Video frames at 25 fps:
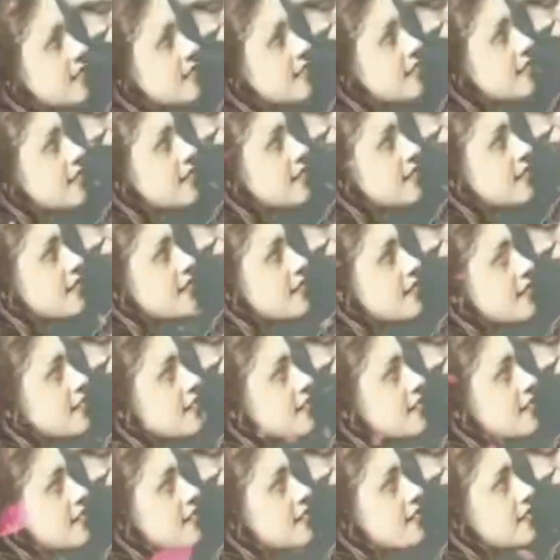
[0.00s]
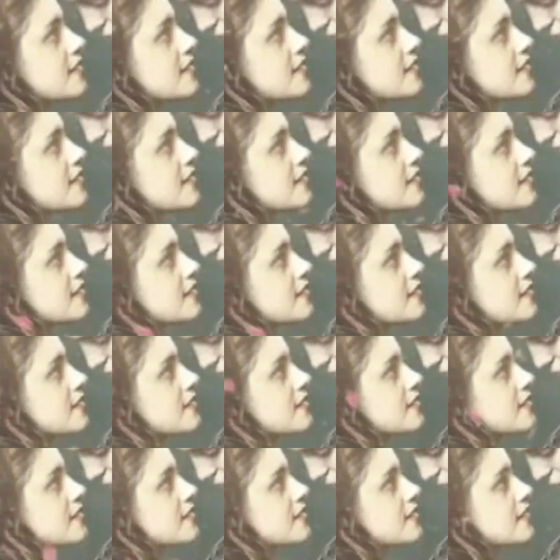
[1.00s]
a mission to gather evidence of
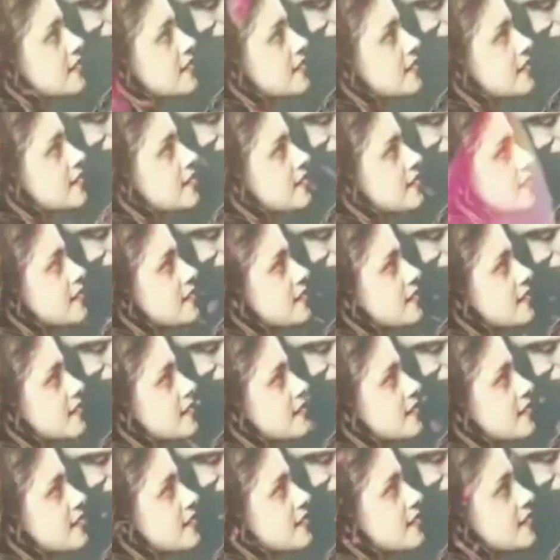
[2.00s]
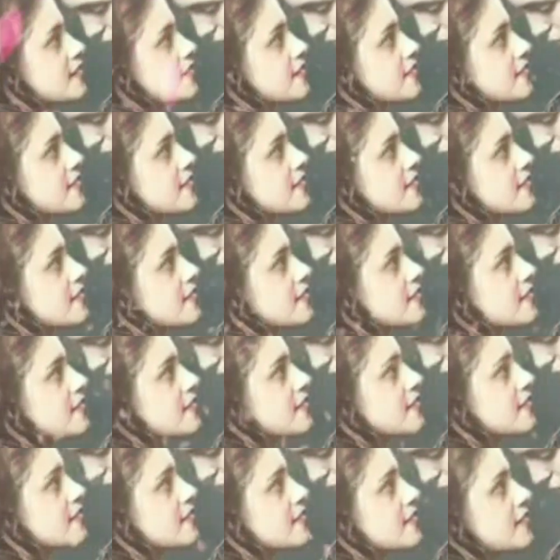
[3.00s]
Marcus's treachery, and he
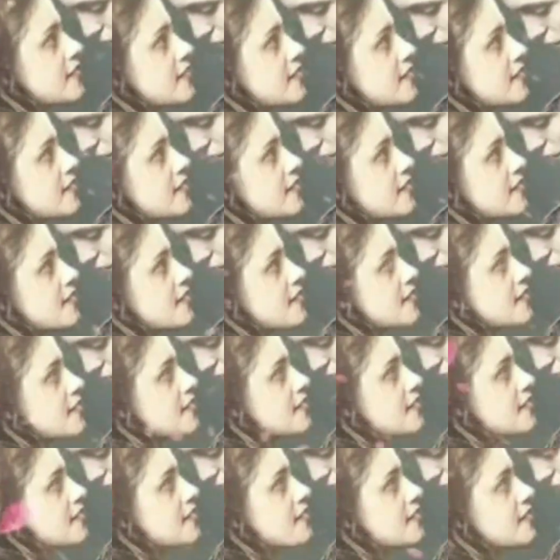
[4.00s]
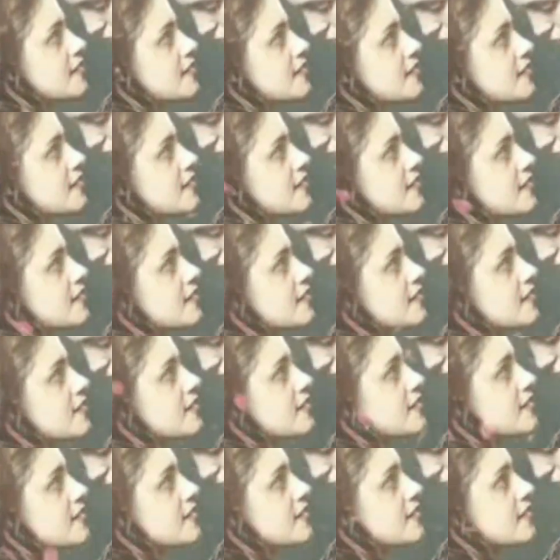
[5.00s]
finally succeeded in exposing him.
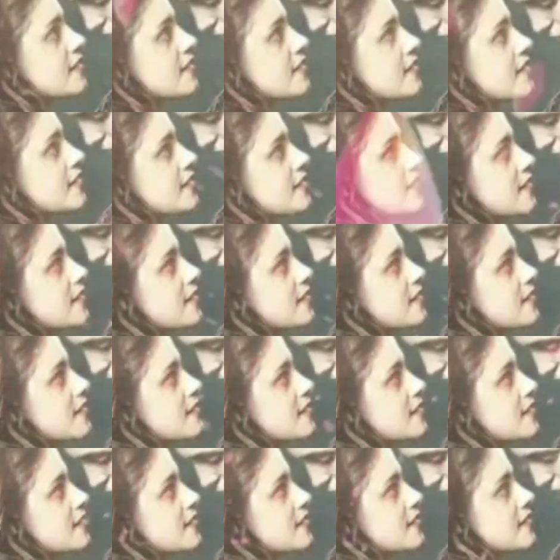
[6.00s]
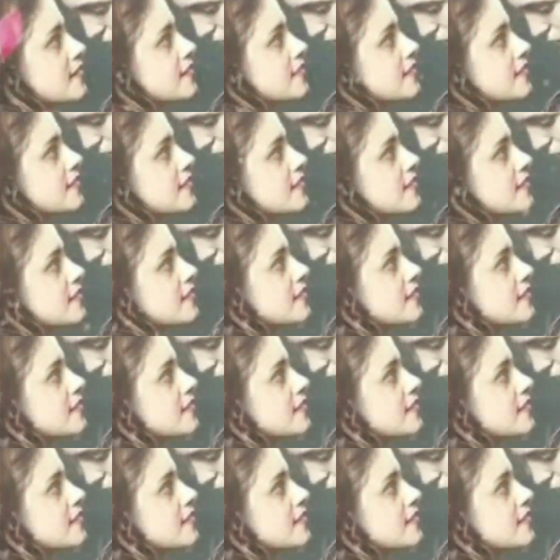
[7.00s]
In the ensuing